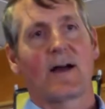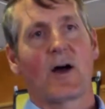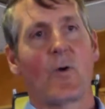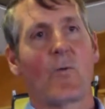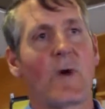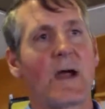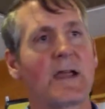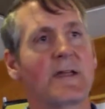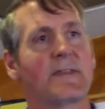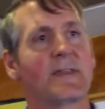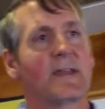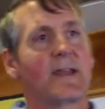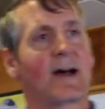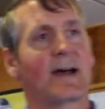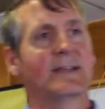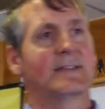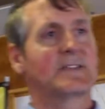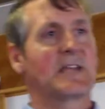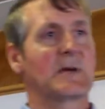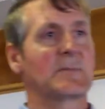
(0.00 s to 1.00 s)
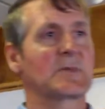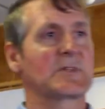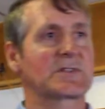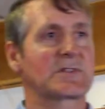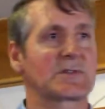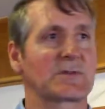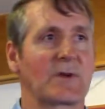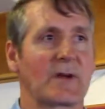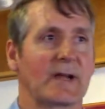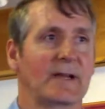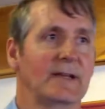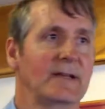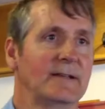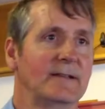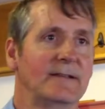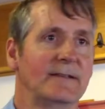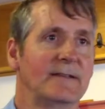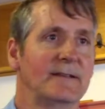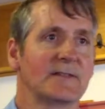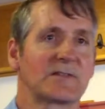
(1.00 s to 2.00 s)
a way that I
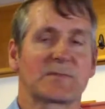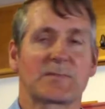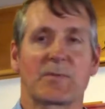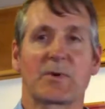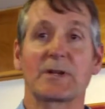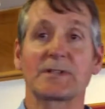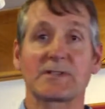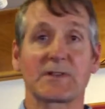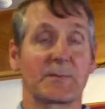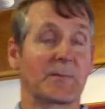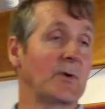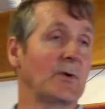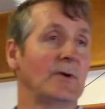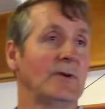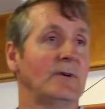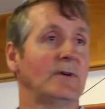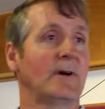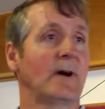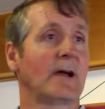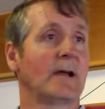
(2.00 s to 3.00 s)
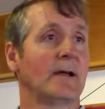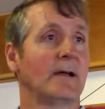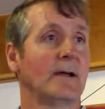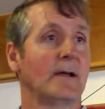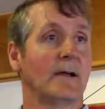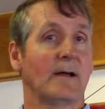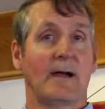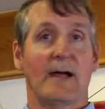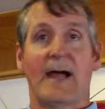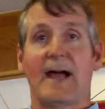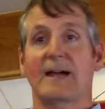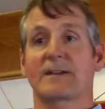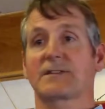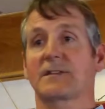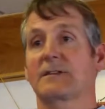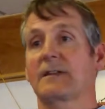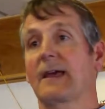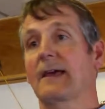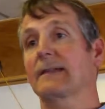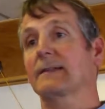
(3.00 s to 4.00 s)
demonstrated this principle
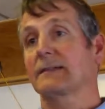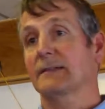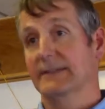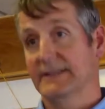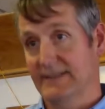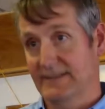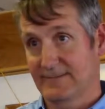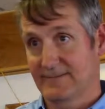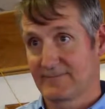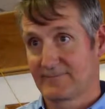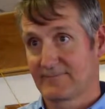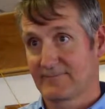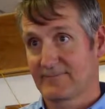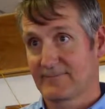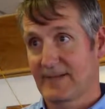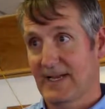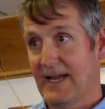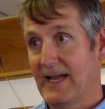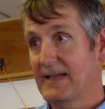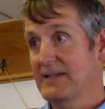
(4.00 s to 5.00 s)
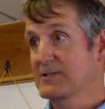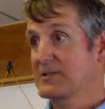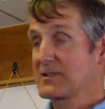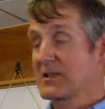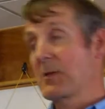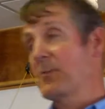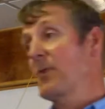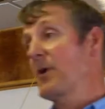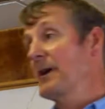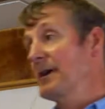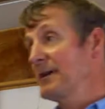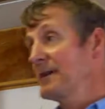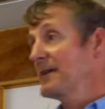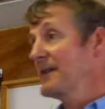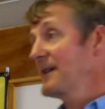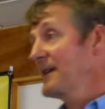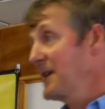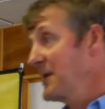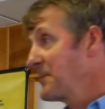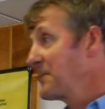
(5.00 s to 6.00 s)
accidentally and somewhat
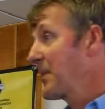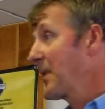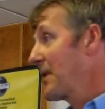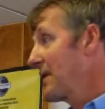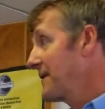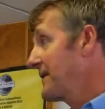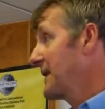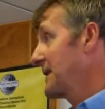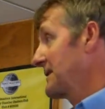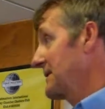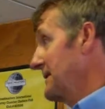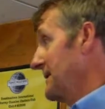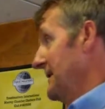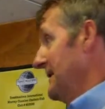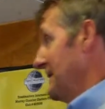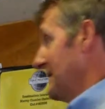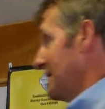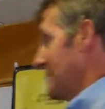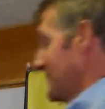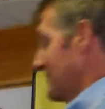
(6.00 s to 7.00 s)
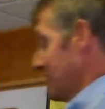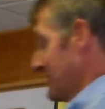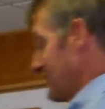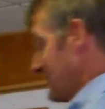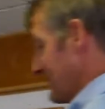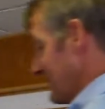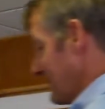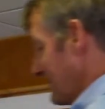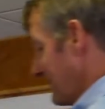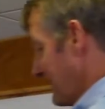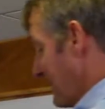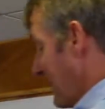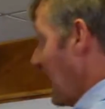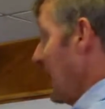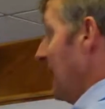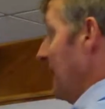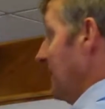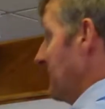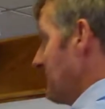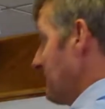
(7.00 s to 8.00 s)
imperfectly.
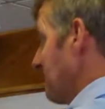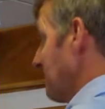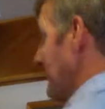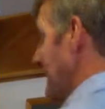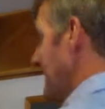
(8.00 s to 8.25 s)
But